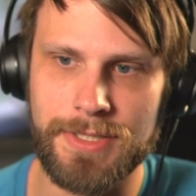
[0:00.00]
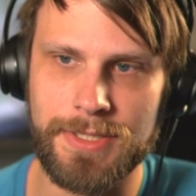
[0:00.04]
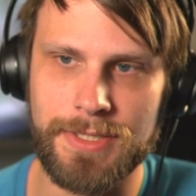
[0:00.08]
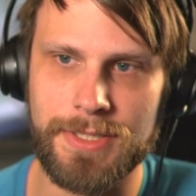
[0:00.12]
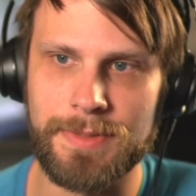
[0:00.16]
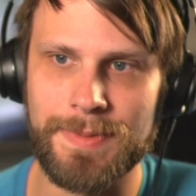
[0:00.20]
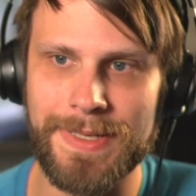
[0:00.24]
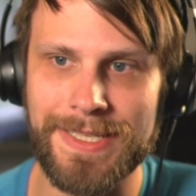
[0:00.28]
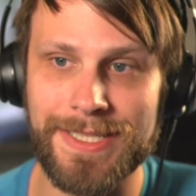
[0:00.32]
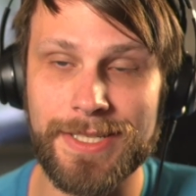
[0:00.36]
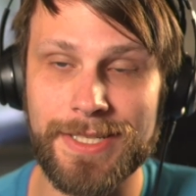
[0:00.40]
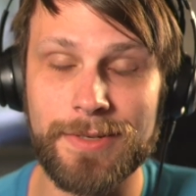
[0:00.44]

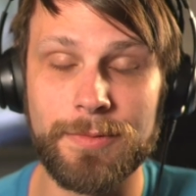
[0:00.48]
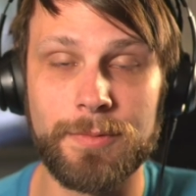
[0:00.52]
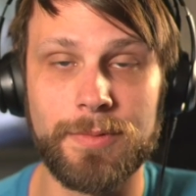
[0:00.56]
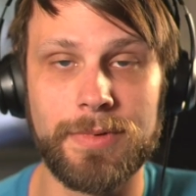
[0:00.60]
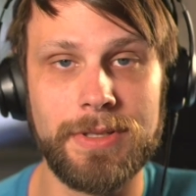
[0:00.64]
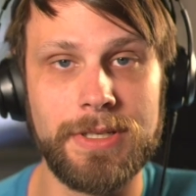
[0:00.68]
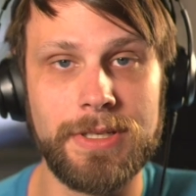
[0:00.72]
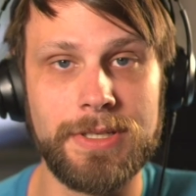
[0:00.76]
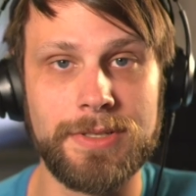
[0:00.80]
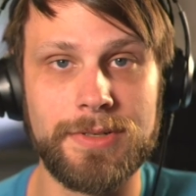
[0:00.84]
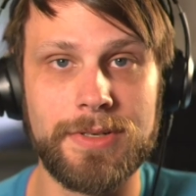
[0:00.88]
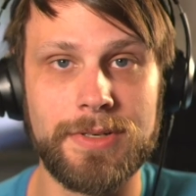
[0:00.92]
just makes it
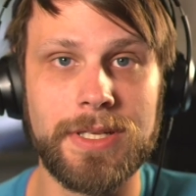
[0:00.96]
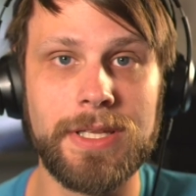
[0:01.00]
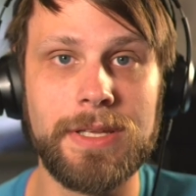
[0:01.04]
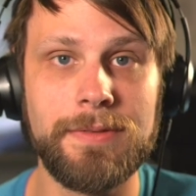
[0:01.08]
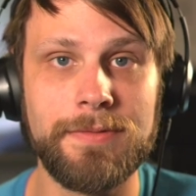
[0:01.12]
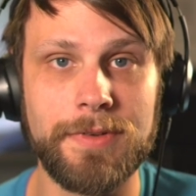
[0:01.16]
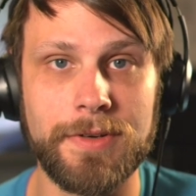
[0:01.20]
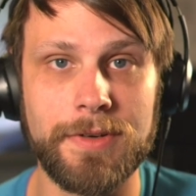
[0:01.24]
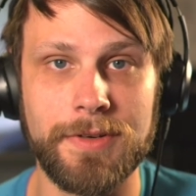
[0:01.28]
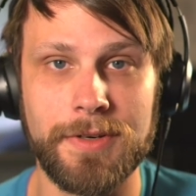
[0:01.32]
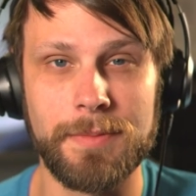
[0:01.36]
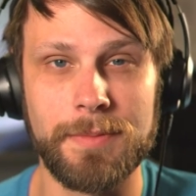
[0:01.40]
really tricky
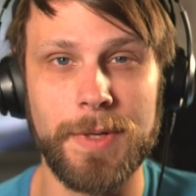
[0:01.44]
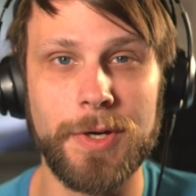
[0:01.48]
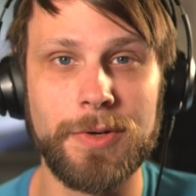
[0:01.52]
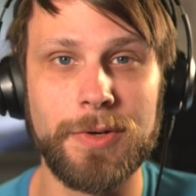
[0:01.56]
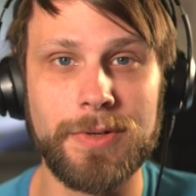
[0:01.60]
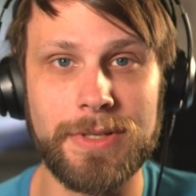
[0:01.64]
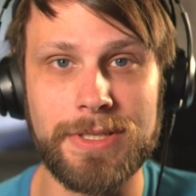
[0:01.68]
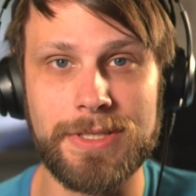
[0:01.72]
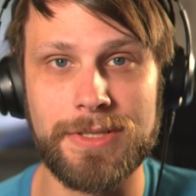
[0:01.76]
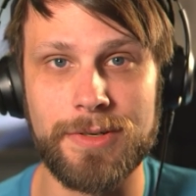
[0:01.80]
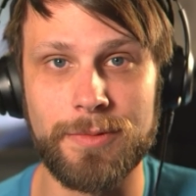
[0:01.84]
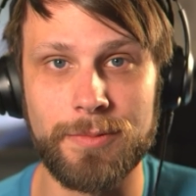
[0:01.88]
for your
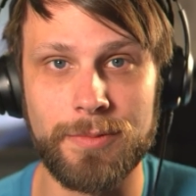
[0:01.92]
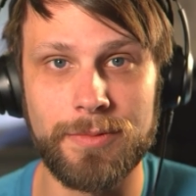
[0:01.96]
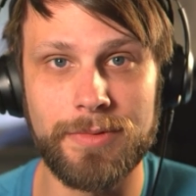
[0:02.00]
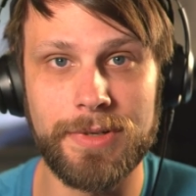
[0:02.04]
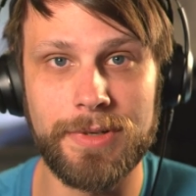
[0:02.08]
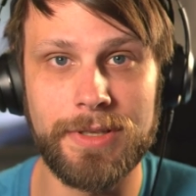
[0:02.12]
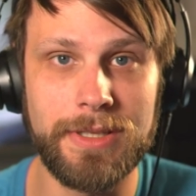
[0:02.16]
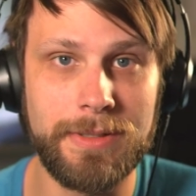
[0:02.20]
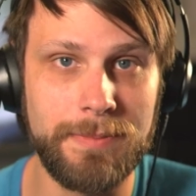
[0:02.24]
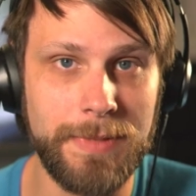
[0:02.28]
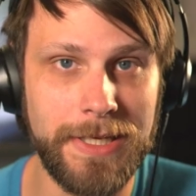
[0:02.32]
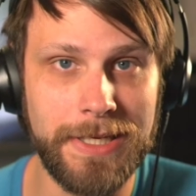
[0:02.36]
opponent to
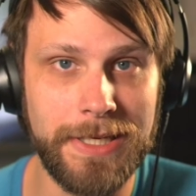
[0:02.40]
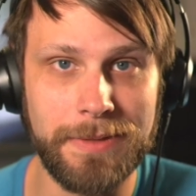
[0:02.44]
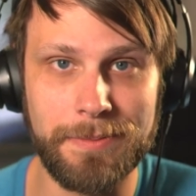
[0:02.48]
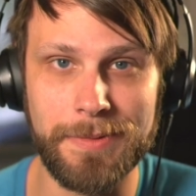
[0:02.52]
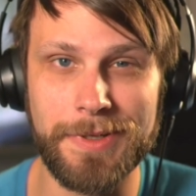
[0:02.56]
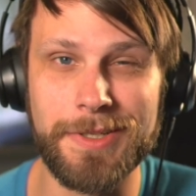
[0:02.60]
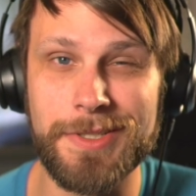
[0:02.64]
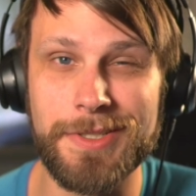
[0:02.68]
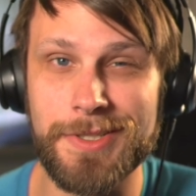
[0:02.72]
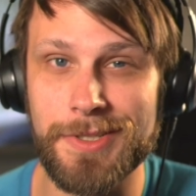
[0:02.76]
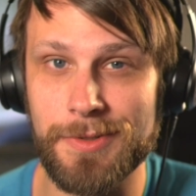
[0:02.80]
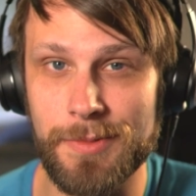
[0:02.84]
really be able
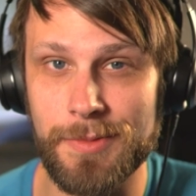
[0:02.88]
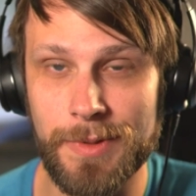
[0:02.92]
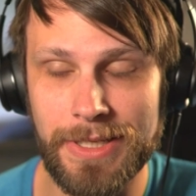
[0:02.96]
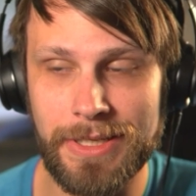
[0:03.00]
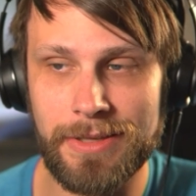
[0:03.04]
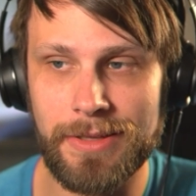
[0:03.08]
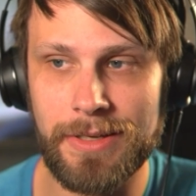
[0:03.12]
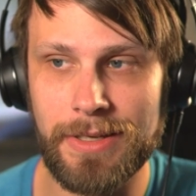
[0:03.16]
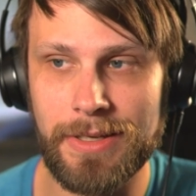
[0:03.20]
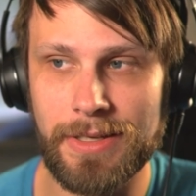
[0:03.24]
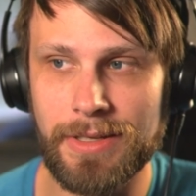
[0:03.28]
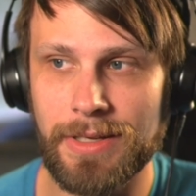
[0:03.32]
to do
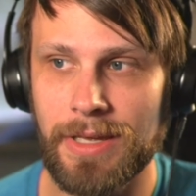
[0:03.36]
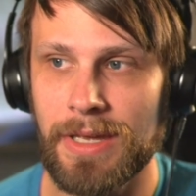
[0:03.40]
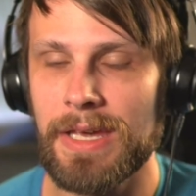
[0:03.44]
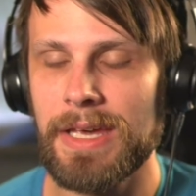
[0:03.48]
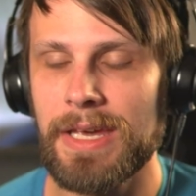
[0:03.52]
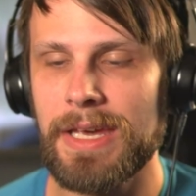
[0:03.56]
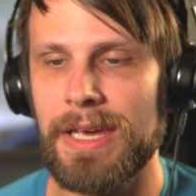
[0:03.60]
anything.